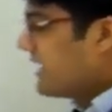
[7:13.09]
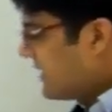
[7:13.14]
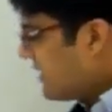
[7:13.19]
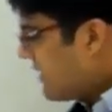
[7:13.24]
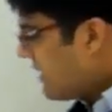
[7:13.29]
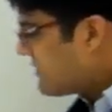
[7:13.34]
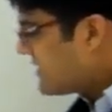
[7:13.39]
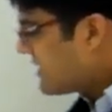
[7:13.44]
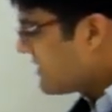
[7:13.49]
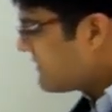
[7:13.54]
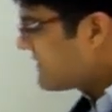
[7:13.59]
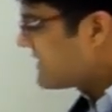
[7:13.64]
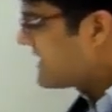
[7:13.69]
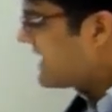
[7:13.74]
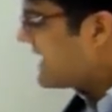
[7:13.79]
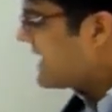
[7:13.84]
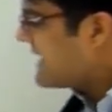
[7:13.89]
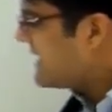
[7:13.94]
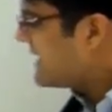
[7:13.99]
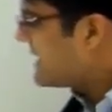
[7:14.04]
Now observe
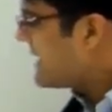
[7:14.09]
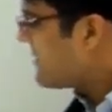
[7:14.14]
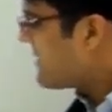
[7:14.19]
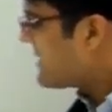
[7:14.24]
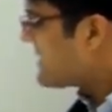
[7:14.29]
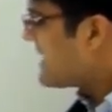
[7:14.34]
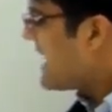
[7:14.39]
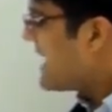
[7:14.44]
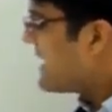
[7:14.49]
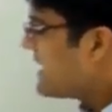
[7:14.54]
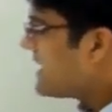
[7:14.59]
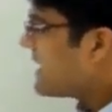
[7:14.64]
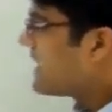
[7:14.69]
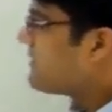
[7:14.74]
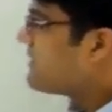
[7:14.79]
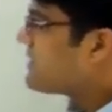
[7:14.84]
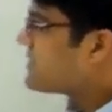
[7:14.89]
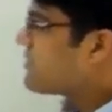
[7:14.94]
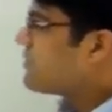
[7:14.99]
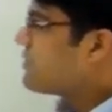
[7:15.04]
secant theta plus tan theta
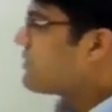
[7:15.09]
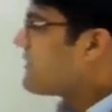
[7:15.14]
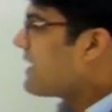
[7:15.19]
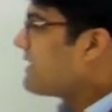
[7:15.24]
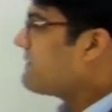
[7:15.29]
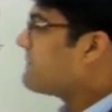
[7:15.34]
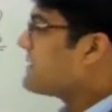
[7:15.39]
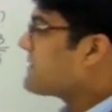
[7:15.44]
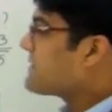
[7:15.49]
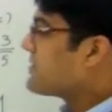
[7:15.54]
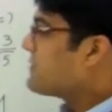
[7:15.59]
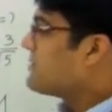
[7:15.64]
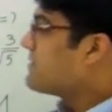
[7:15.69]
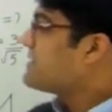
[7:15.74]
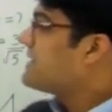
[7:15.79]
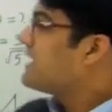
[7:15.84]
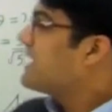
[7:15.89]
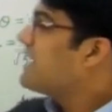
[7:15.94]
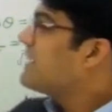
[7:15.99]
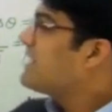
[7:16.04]
equals to root 5 plus 2.
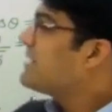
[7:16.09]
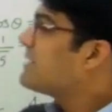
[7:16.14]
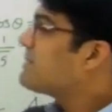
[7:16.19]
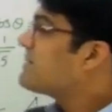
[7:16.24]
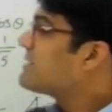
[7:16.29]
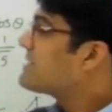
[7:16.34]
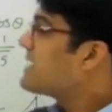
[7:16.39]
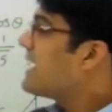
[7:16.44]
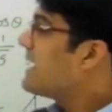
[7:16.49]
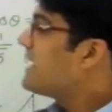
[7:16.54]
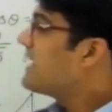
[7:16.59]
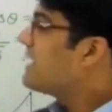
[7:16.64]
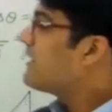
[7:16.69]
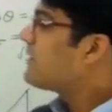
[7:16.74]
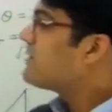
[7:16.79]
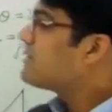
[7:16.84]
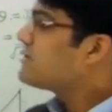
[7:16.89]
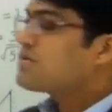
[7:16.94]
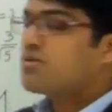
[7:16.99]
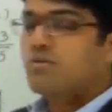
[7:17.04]
Secant theta plus tan theta
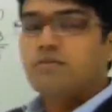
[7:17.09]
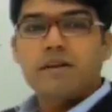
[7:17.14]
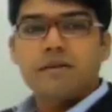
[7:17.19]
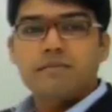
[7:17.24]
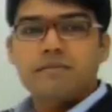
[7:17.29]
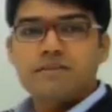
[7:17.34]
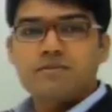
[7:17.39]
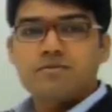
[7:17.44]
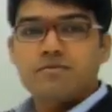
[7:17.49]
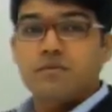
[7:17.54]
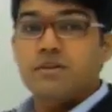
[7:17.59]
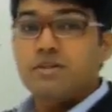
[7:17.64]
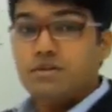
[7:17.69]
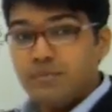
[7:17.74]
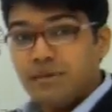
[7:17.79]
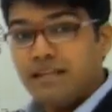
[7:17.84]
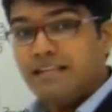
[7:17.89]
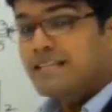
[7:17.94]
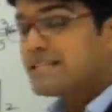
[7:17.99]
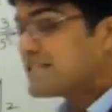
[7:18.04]
equals to root 5 plus 2.
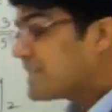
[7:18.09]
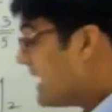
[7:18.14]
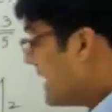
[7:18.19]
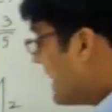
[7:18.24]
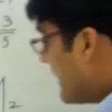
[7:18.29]
Which means